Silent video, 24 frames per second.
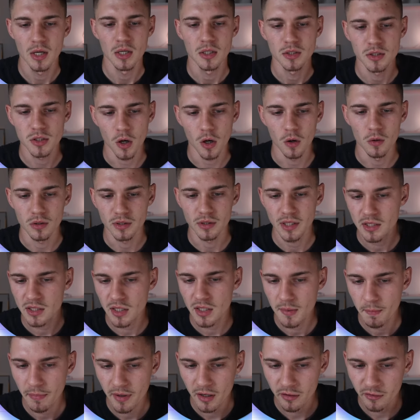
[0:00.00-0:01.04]
So this is
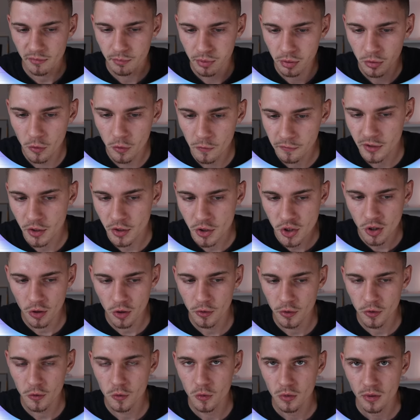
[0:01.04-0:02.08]
a bit of proof to show
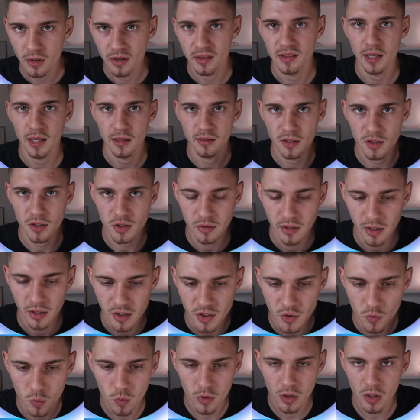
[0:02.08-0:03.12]
you that this strategy
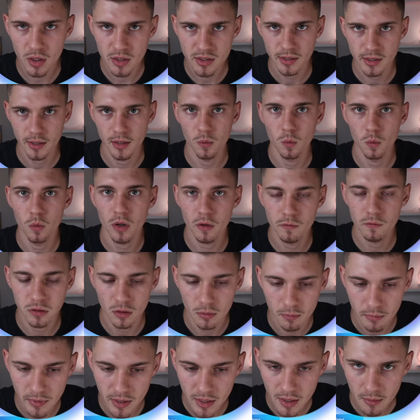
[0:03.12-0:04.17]
works, and it worked for
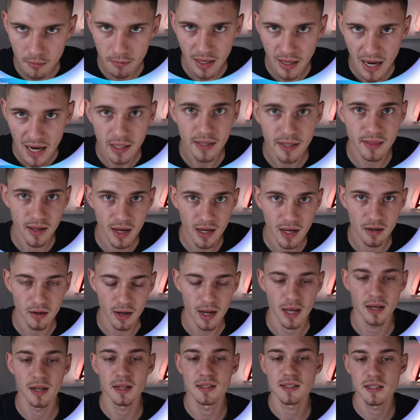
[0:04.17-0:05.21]
me back then
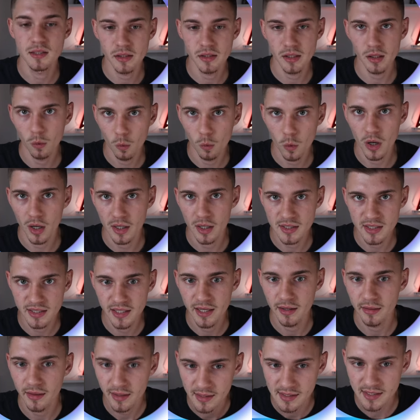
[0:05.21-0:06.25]
and it still works
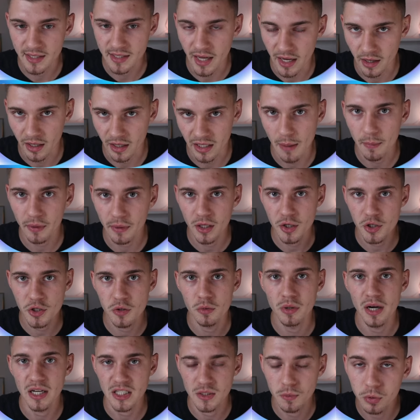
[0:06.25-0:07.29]
till this day. And I'm going to show you
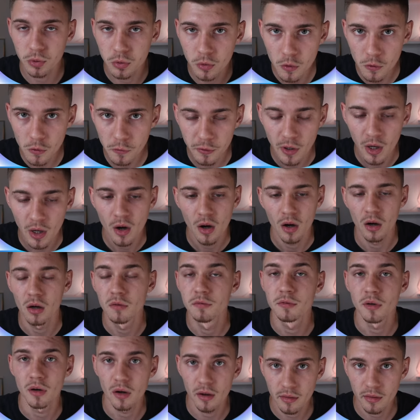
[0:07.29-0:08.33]
guys proof
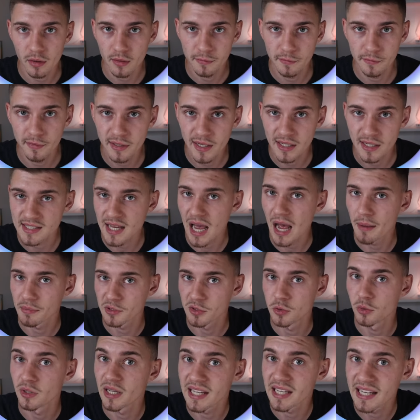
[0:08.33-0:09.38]
of other affiliates
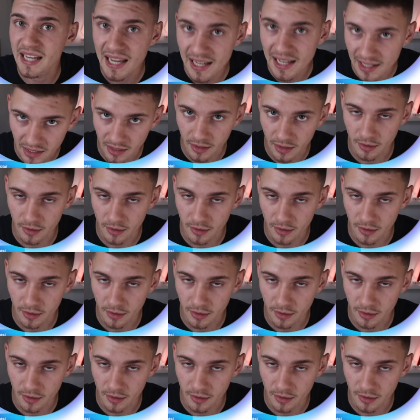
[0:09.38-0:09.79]
absolutely killing